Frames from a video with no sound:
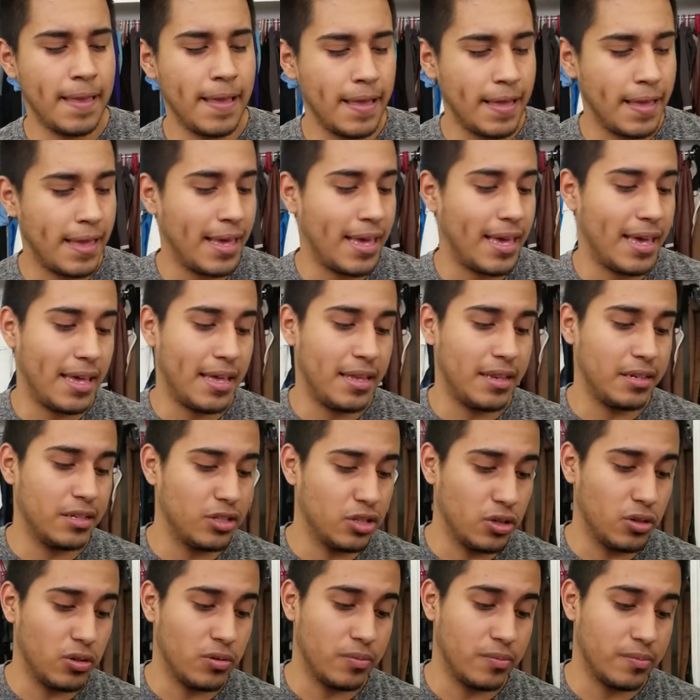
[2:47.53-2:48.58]
And,
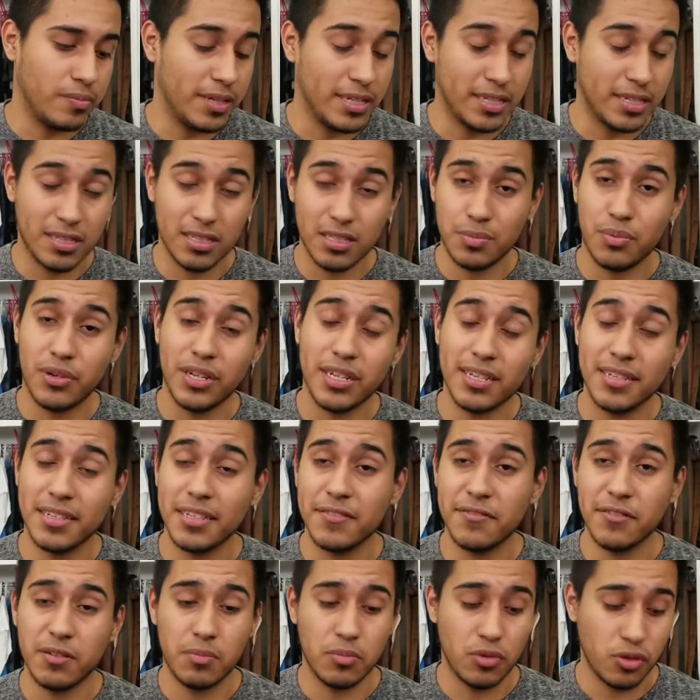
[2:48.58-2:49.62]
it does break in
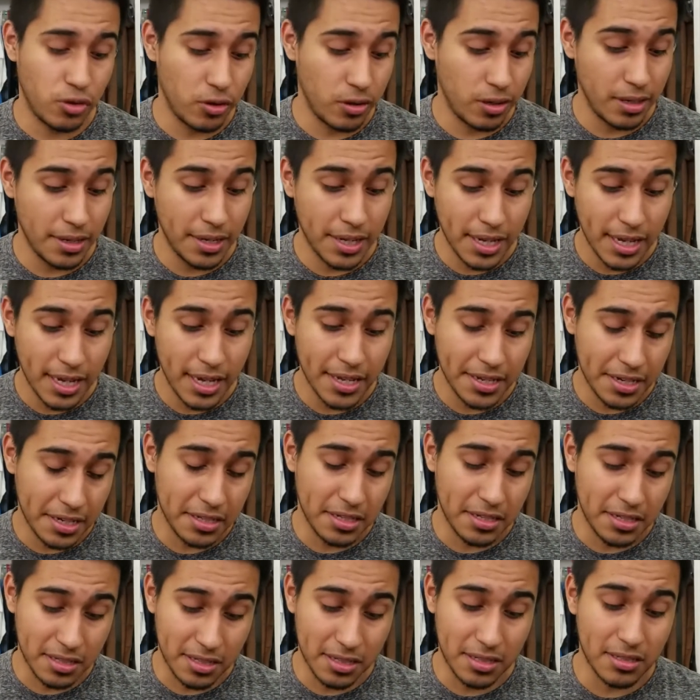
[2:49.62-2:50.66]
even more, and it
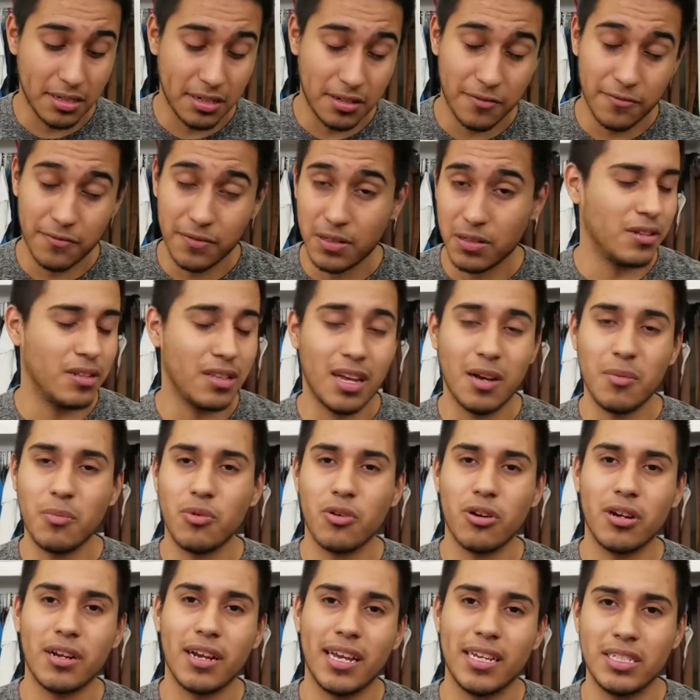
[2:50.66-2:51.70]
does start to feel a lot
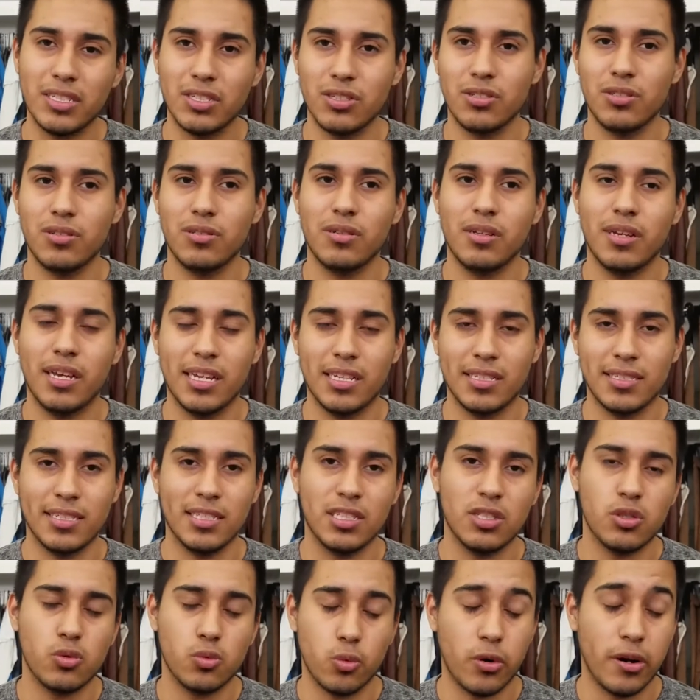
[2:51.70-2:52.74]
more nicer as
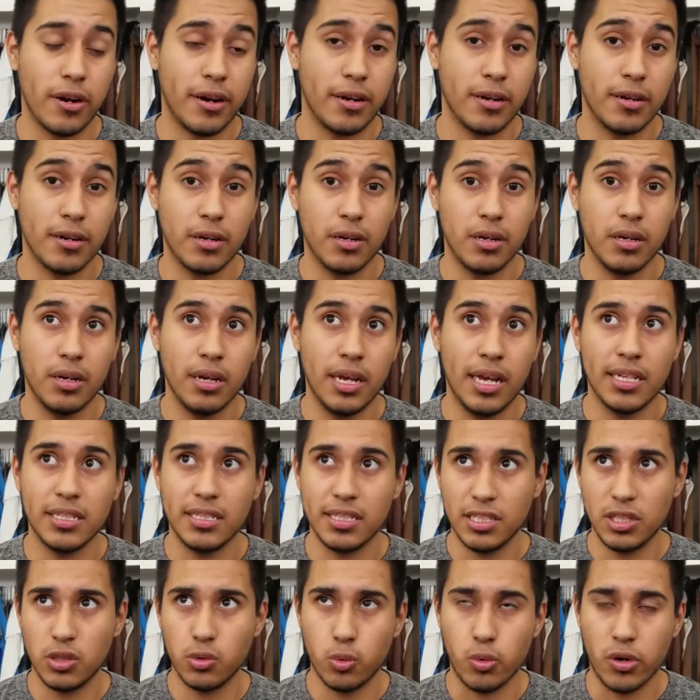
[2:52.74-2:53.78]
each wear
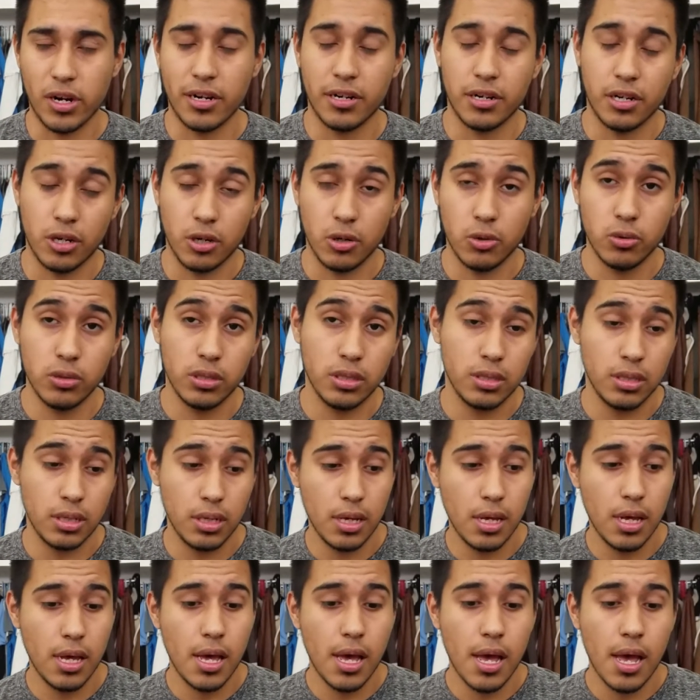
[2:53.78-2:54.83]
goes.
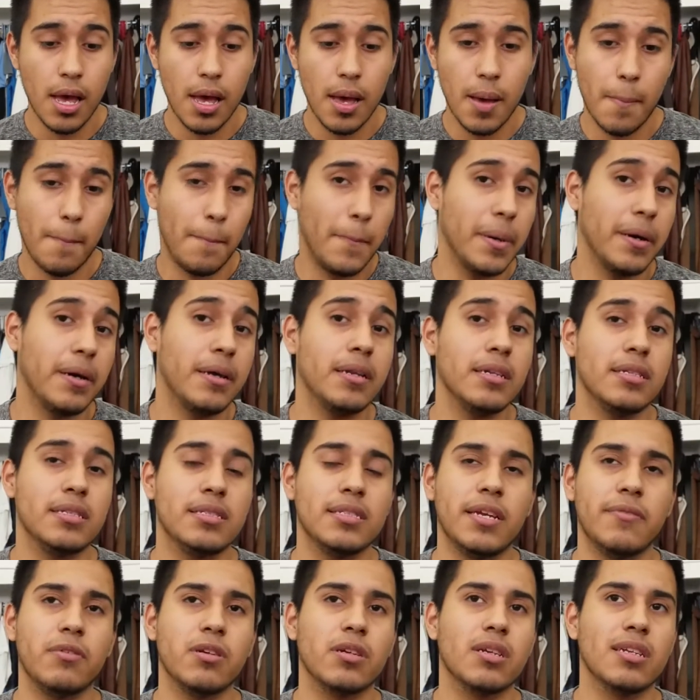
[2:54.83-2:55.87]
But it's
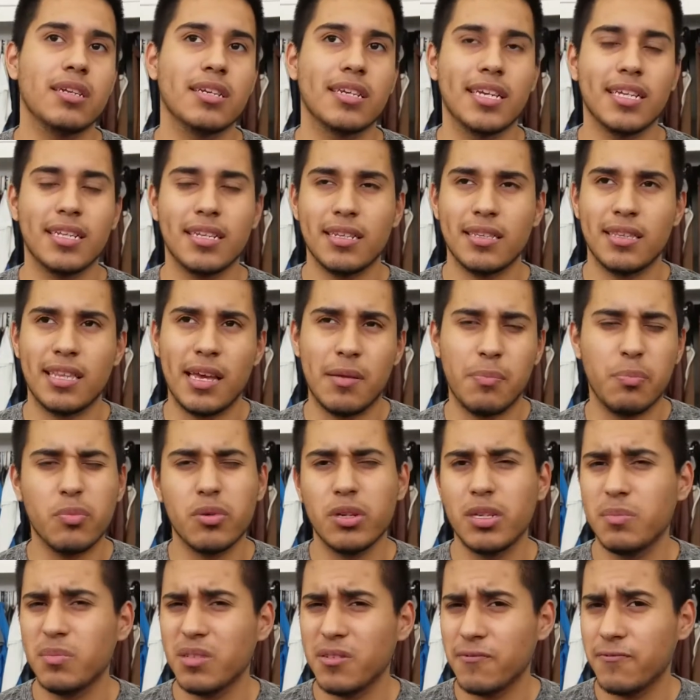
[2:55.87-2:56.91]
never going to get that
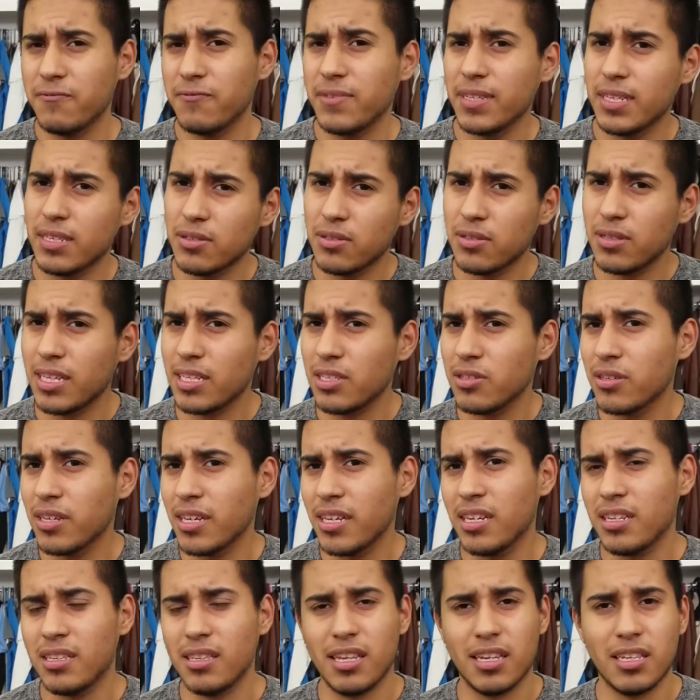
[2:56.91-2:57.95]
premium feel that you
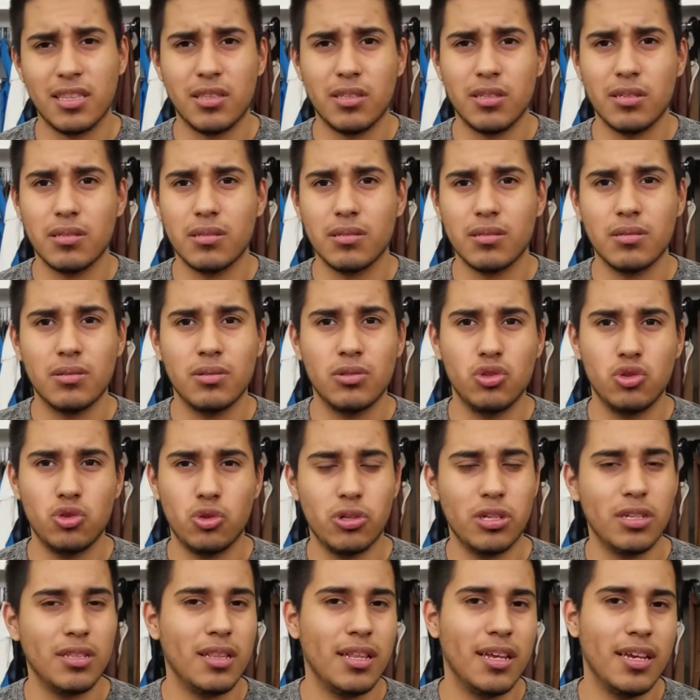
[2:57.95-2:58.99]
get in like the
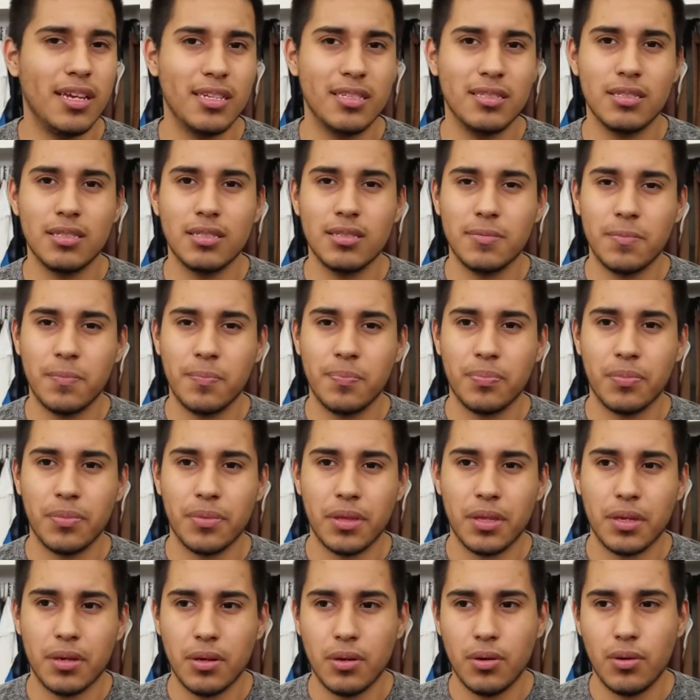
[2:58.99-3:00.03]
Jordan lines
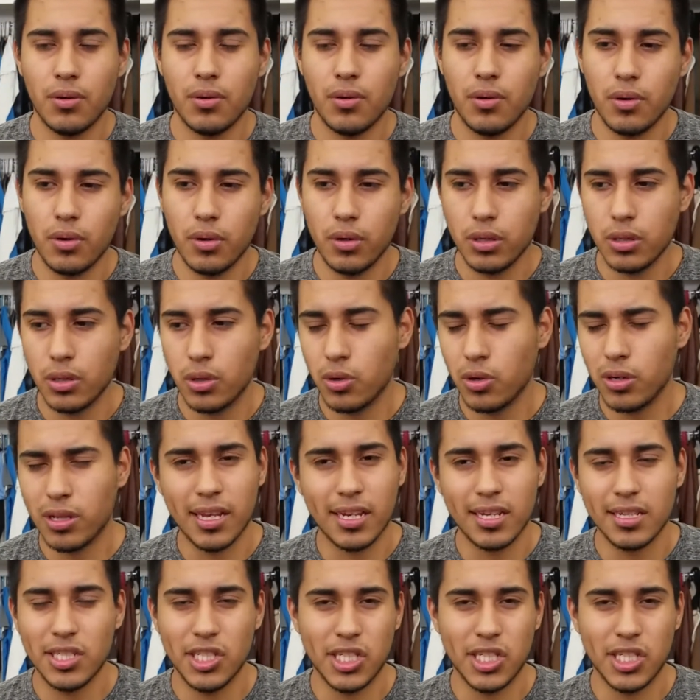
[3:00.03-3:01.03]
or like a